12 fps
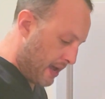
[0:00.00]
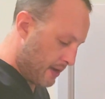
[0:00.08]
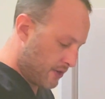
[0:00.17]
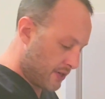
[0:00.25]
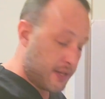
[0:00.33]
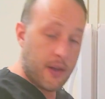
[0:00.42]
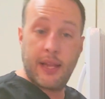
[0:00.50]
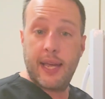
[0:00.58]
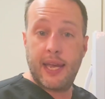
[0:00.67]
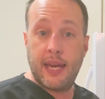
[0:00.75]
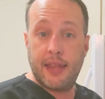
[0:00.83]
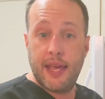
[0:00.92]
Just don't like
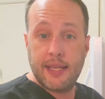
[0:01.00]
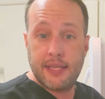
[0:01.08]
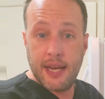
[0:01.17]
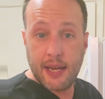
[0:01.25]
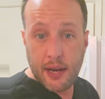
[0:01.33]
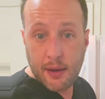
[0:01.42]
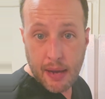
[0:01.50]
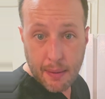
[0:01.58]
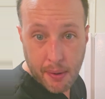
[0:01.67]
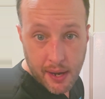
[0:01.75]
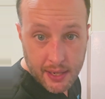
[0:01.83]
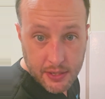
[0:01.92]
anything sticking on my
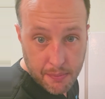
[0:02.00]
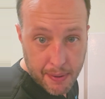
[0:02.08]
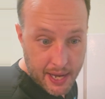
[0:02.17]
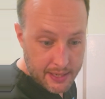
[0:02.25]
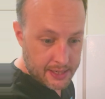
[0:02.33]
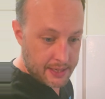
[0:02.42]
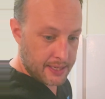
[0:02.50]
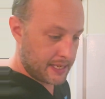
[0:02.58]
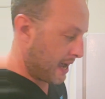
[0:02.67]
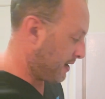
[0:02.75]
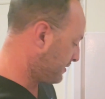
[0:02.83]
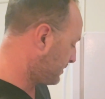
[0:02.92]
pots or pans in this
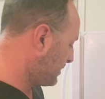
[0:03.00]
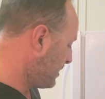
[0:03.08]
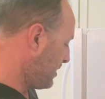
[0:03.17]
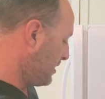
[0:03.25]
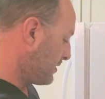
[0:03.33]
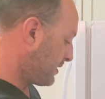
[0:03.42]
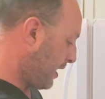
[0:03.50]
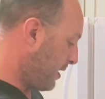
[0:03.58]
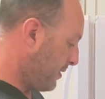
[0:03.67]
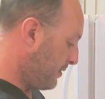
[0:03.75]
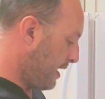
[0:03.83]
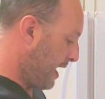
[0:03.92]
house.
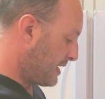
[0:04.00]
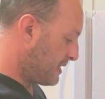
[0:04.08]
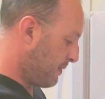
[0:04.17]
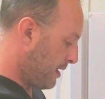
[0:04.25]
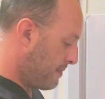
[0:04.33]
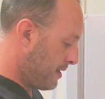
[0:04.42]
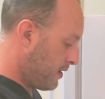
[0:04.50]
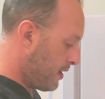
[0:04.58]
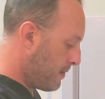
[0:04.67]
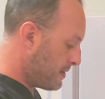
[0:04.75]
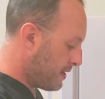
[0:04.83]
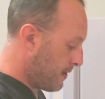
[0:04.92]
So next what I'm going to do
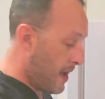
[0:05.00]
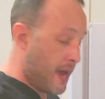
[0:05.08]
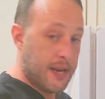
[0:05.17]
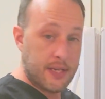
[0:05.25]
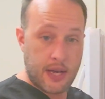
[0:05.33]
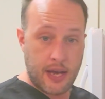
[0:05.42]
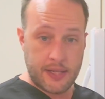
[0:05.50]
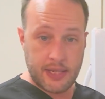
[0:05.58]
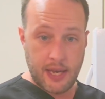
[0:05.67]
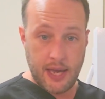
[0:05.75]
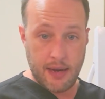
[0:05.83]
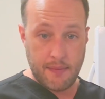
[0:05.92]
is go ahead and toss
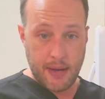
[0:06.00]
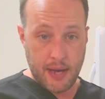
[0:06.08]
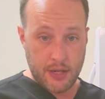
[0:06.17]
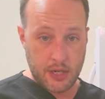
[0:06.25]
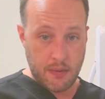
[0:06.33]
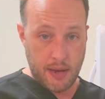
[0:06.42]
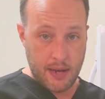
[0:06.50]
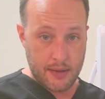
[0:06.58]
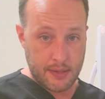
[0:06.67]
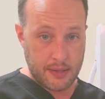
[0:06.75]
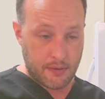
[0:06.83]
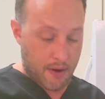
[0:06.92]
in my 2
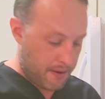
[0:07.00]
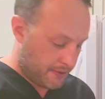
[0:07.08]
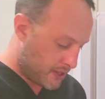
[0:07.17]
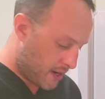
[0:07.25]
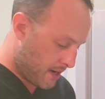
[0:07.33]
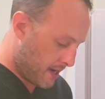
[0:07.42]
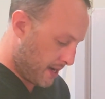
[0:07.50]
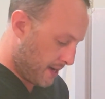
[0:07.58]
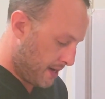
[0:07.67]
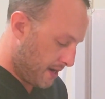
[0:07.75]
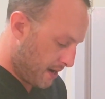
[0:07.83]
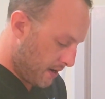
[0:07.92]
ounces of ground turkey in here.